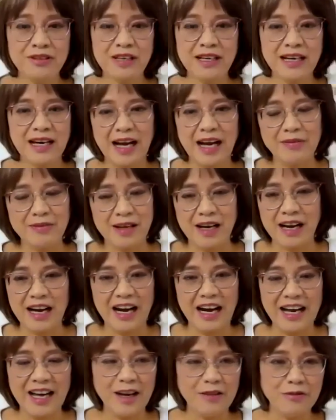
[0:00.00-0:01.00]
say that
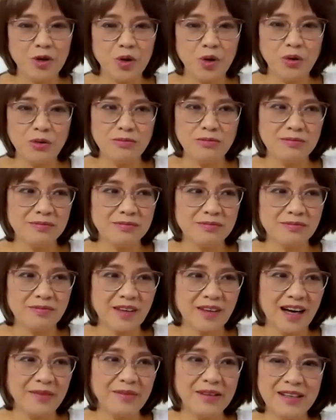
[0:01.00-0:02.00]
I have no,
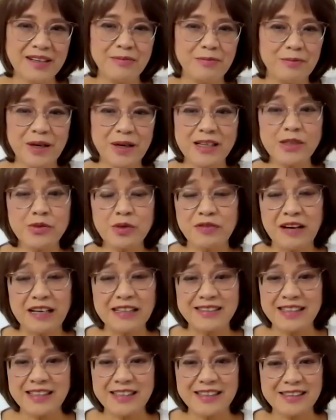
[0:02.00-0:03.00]
I mean, because if I
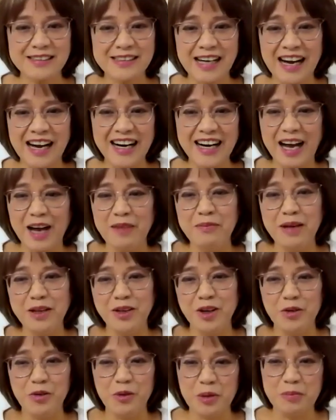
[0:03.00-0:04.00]
take it down, I may
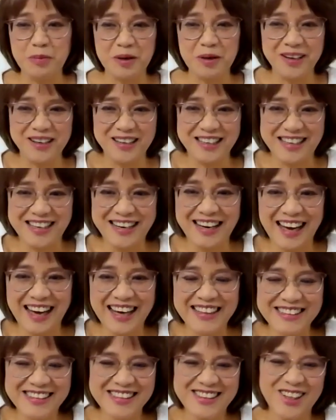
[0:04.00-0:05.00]
not rebuild it
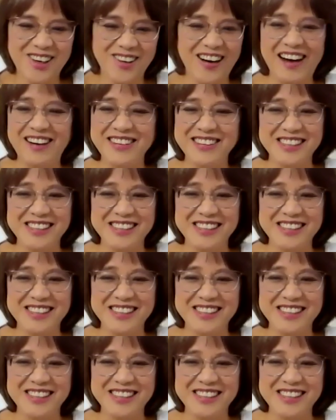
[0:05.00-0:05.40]
again. So I'll